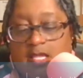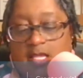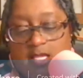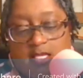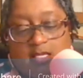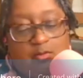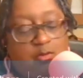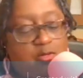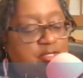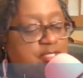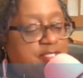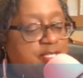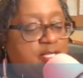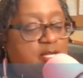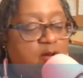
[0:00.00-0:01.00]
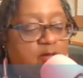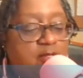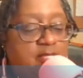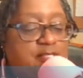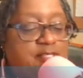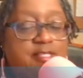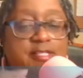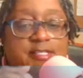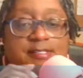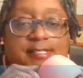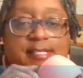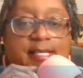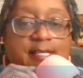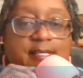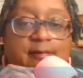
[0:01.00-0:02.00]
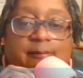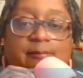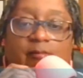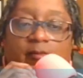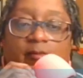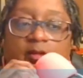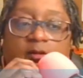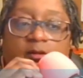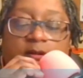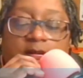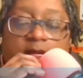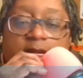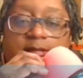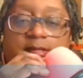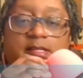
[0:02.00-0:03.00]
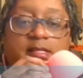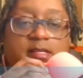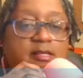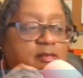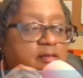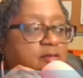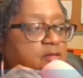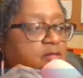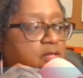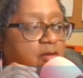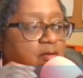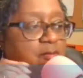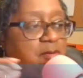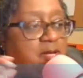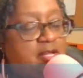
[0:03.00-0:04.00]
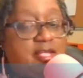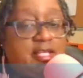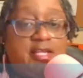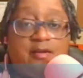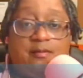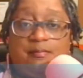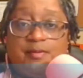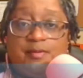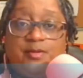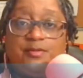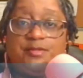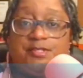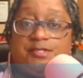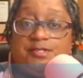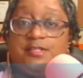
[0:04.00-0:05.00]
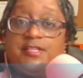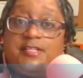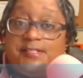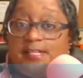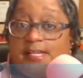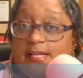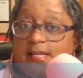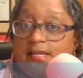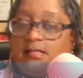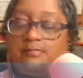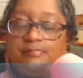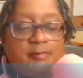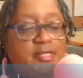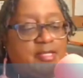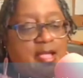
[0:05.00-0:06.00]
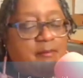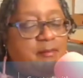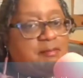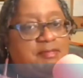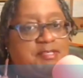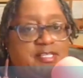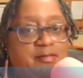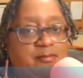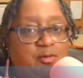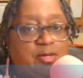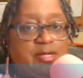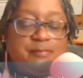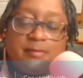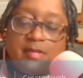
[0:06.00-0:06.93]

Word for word: And we just get on into the tea, okay? I'm going to help you to the tea. Y'all remember Teena Marie?